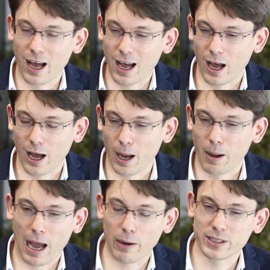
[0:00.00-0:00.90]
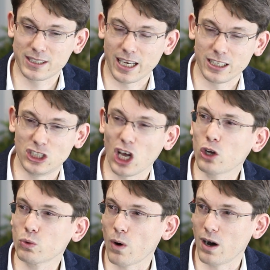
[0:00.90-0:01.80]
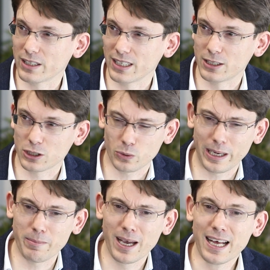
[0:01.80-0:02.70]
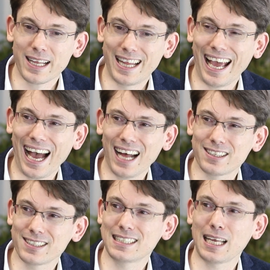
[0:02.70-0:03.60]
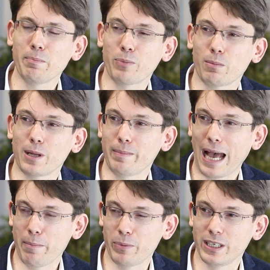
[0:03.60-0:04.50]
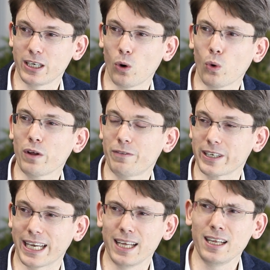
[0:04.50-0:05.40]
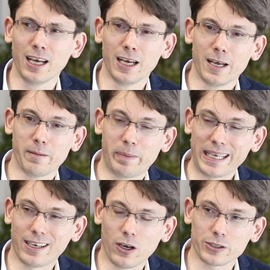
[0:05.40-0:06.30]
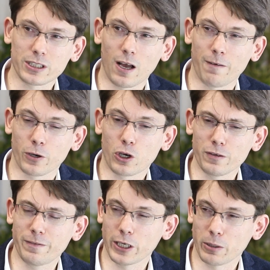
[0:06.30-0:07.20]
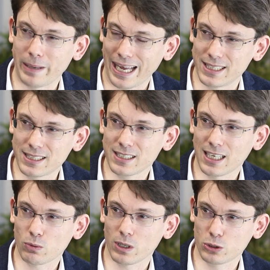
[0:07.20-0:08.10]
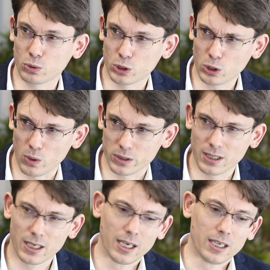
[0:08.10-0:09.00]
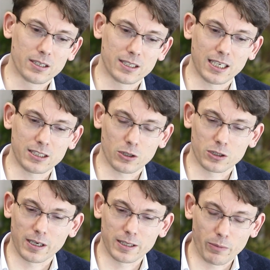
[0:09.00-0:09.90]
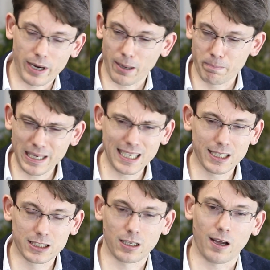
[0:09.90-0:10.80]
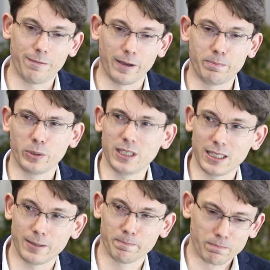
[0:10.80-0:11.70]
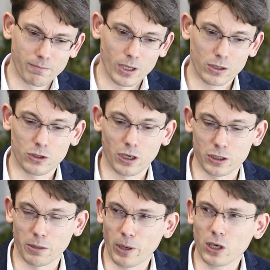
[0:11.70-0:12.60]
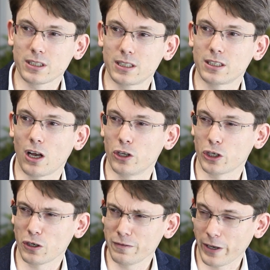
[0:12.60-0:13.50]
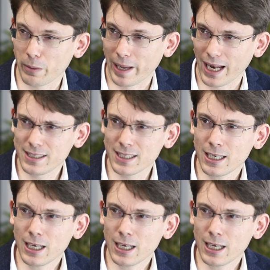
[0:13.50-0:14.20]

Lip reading: I would say, downward in the stream, they had the same problem happening all over again because of a conveyor belt that was too short. So they were picking stuff and putting the boxes on a conveyor belt.